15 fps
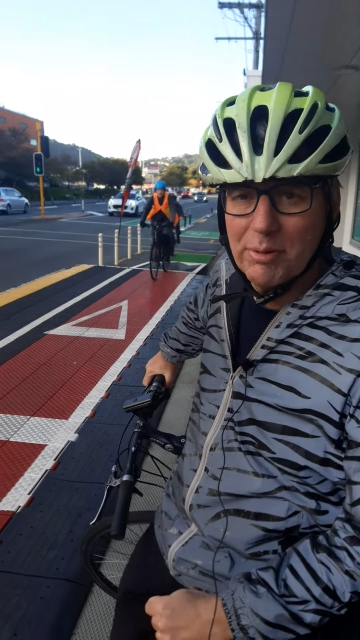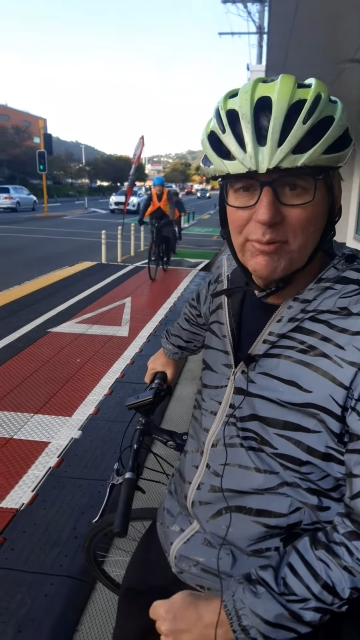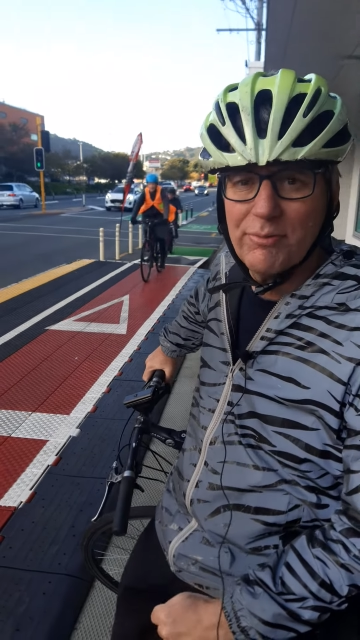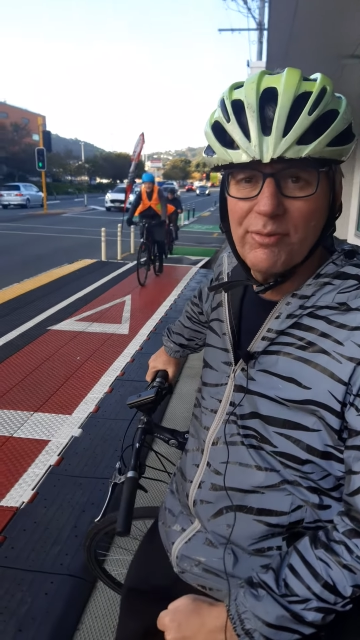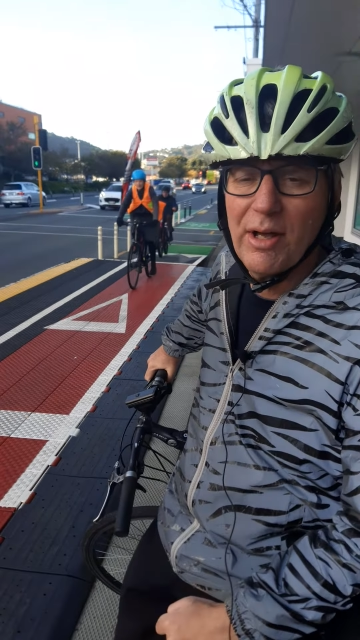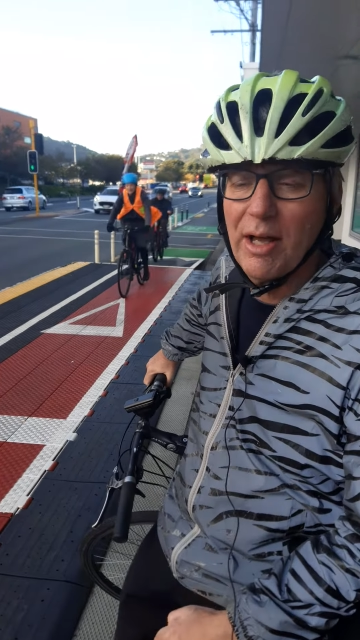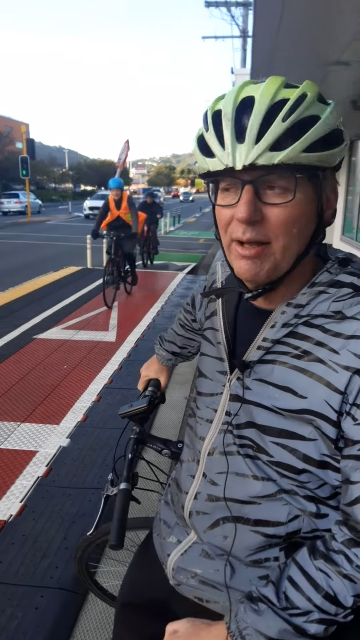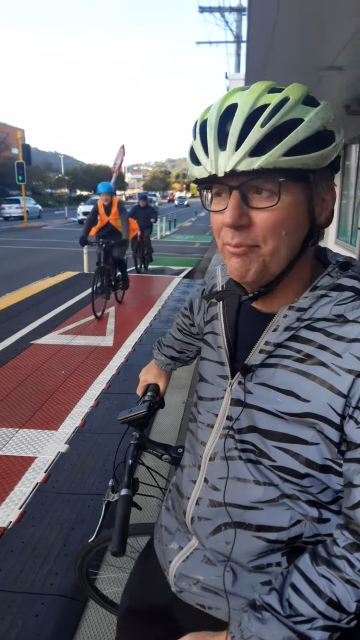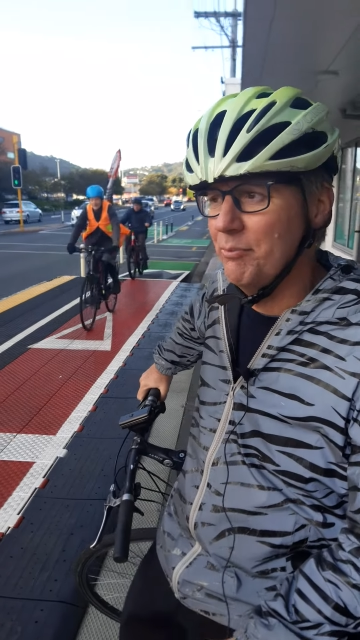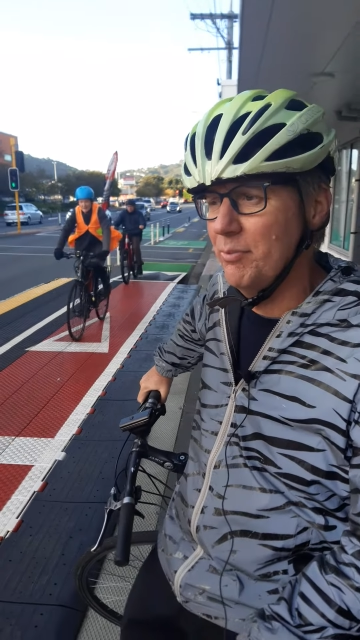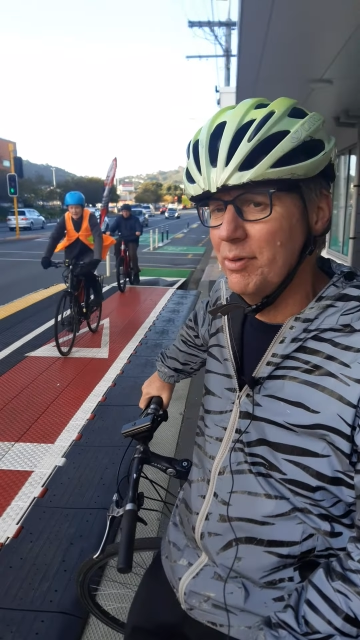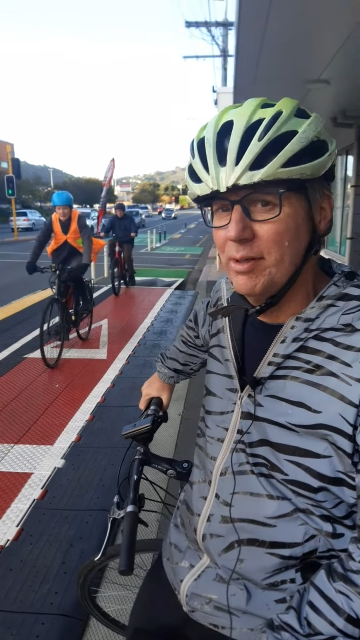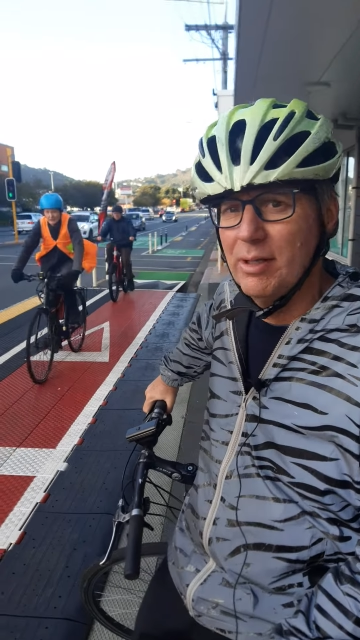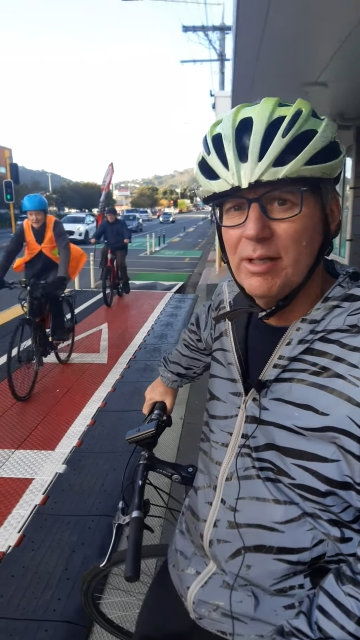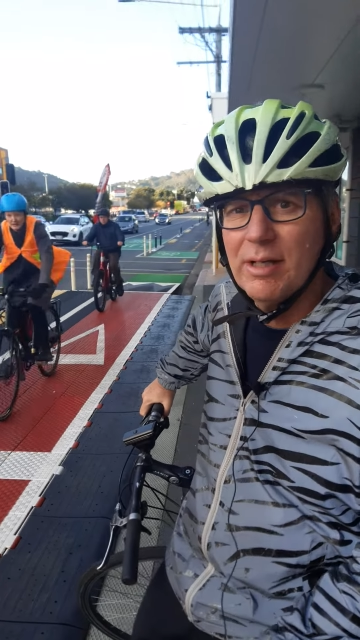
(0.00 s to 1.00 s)
bit
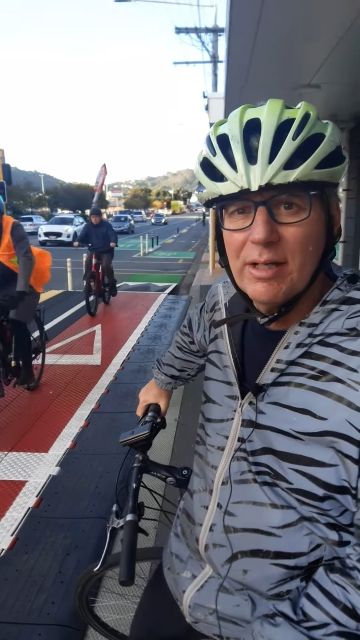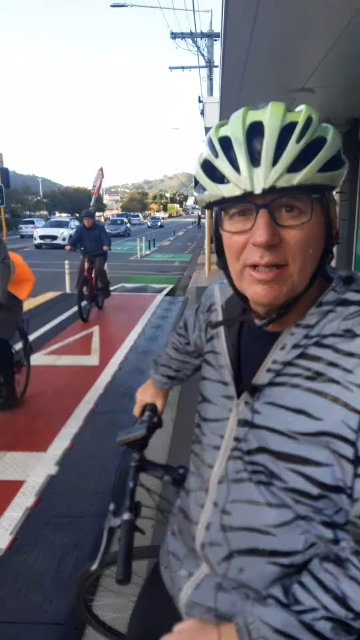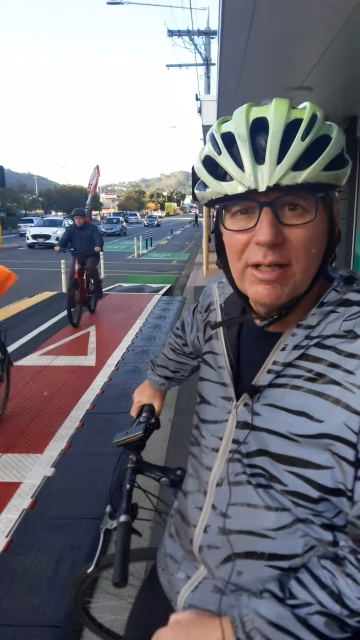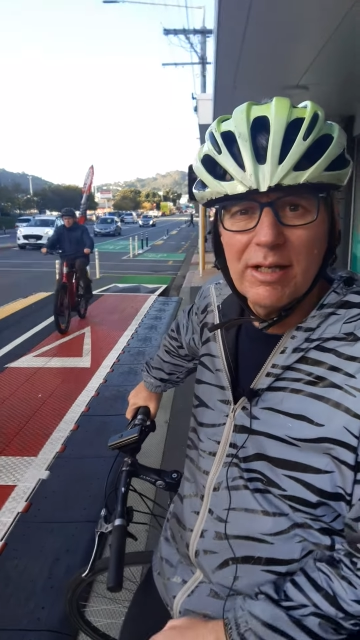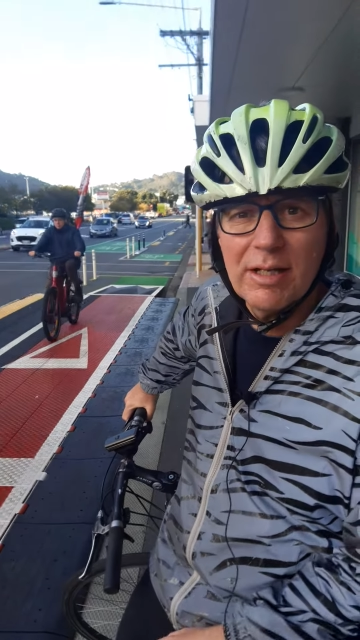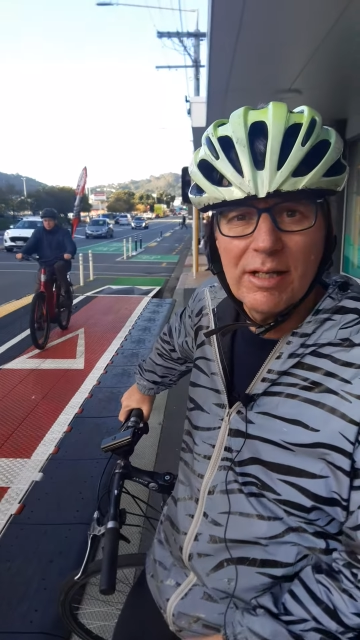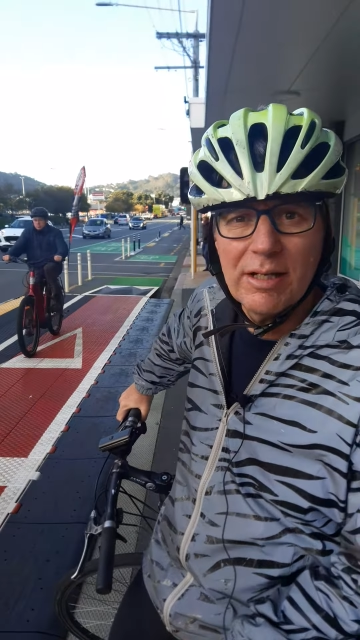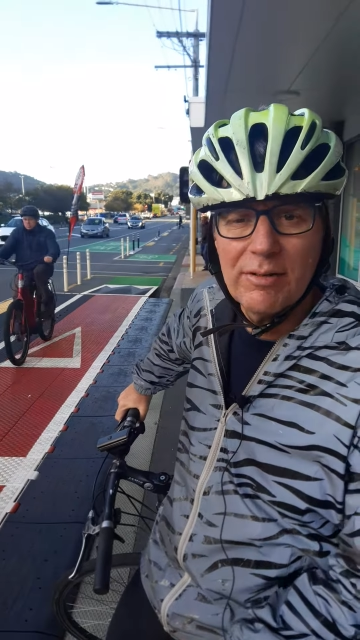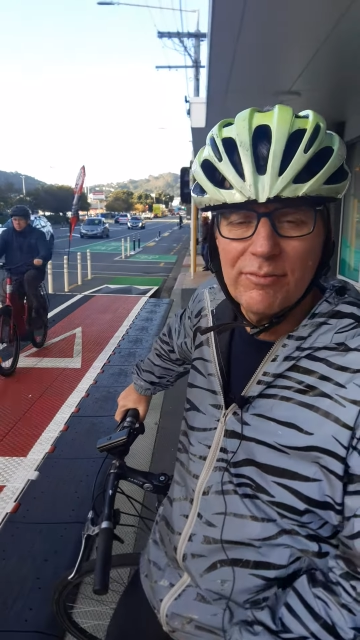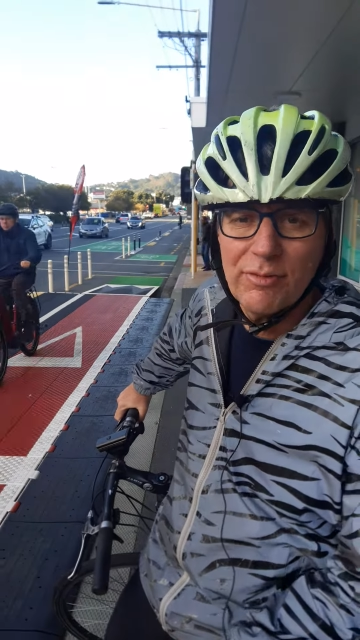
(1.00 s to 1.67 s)
of